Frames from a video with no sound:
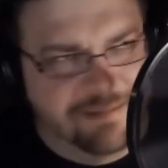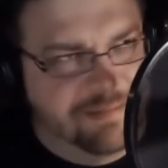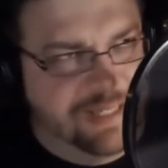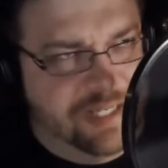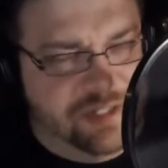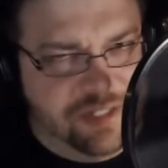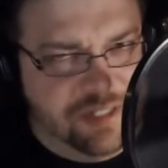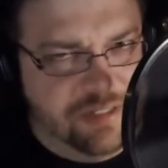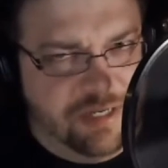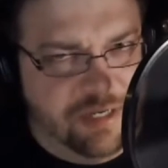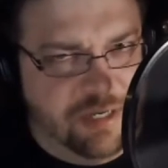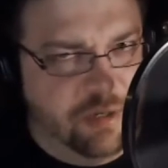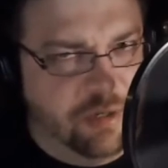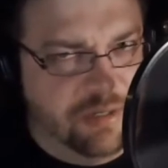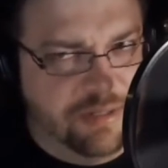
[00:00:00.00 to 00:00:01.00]
kitchen
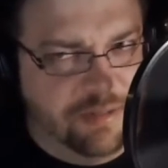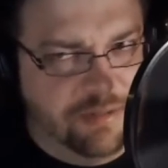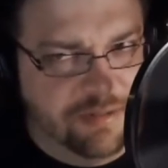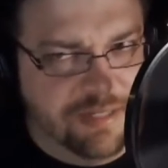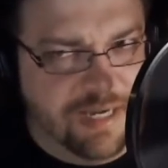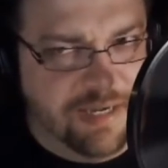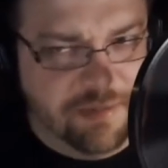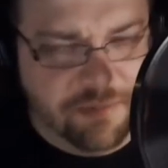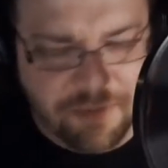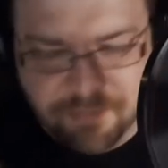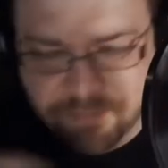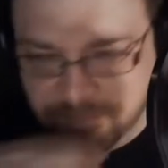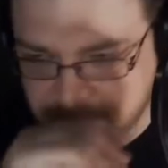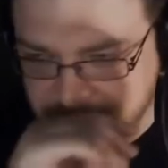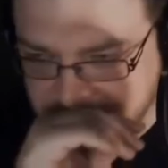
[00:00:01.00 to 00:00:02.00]
eh, or in the dining
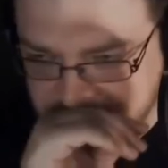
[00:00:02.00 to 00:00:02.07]
room. The